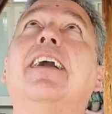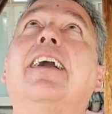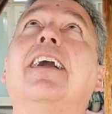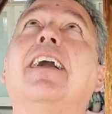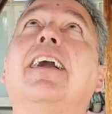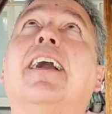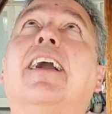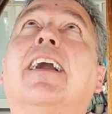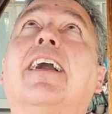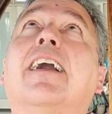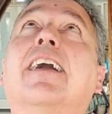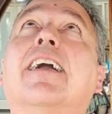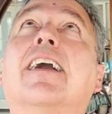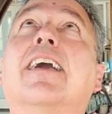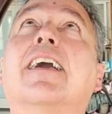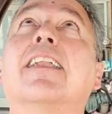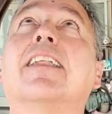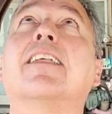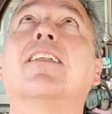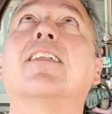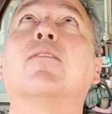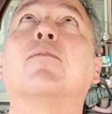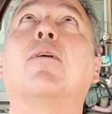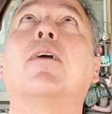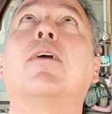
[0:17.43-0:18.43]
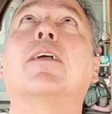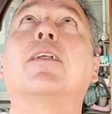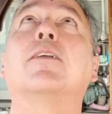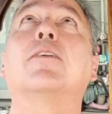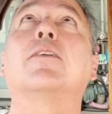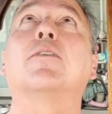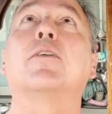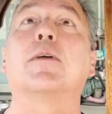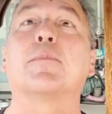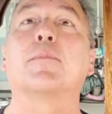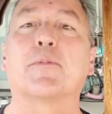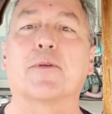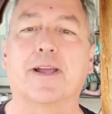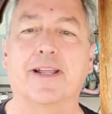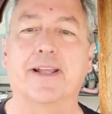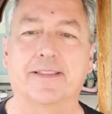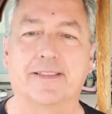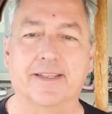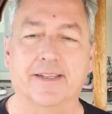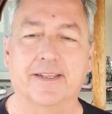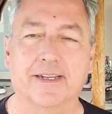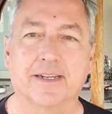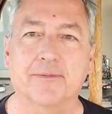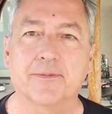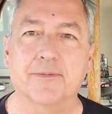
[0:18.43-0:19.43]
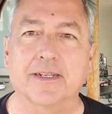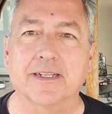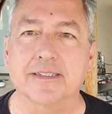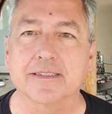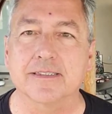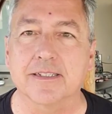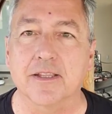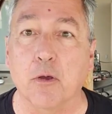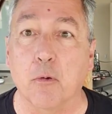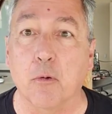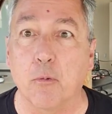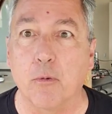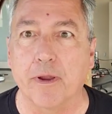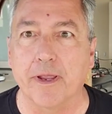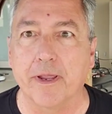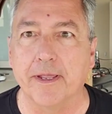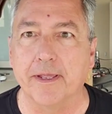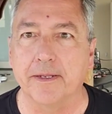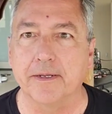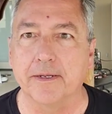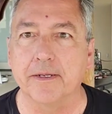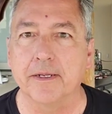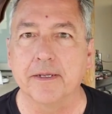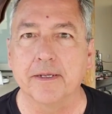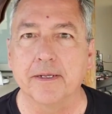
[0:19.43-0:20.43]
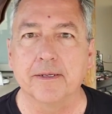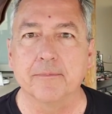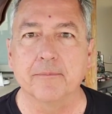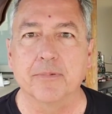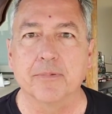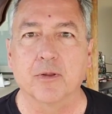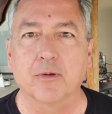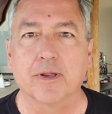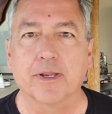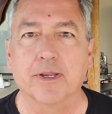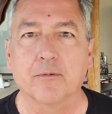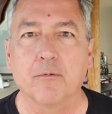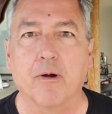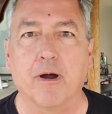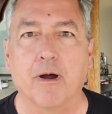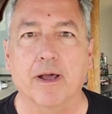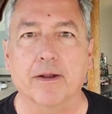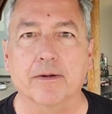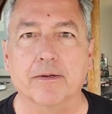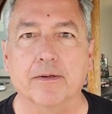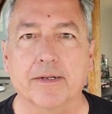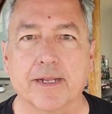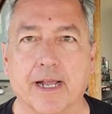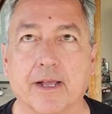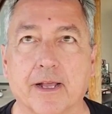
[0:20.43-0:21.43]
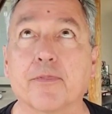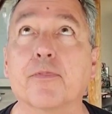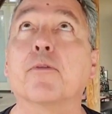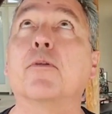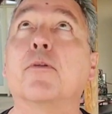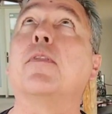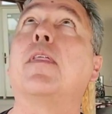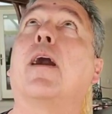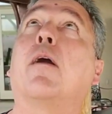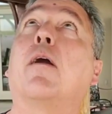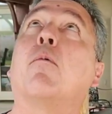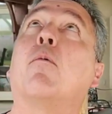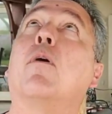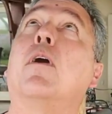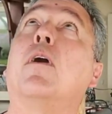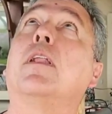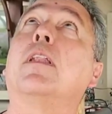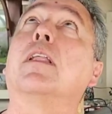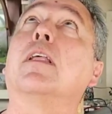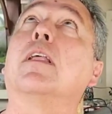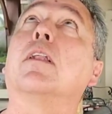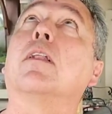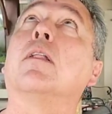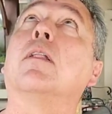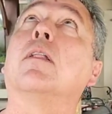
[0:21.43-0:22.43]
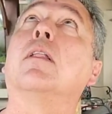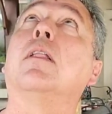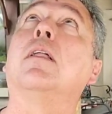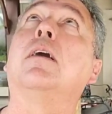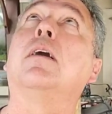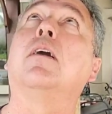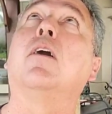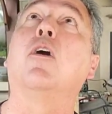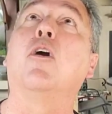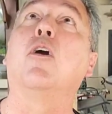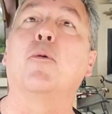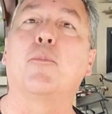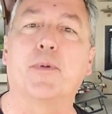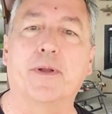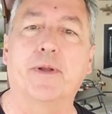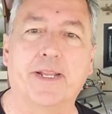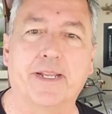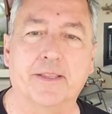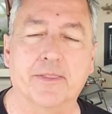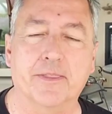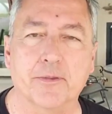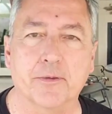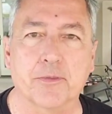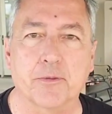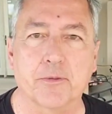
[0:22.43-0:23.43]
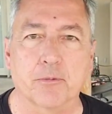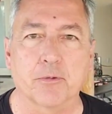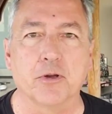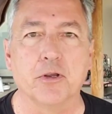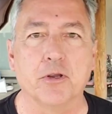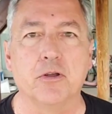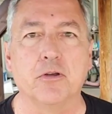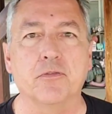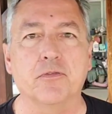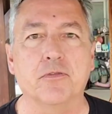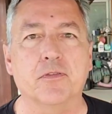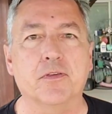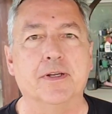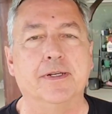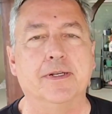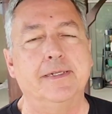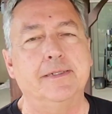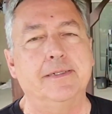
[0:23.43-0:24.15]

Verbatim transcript: Yeah, got a little water drip right there because of the wind blowing water down through that one little opening to the roof.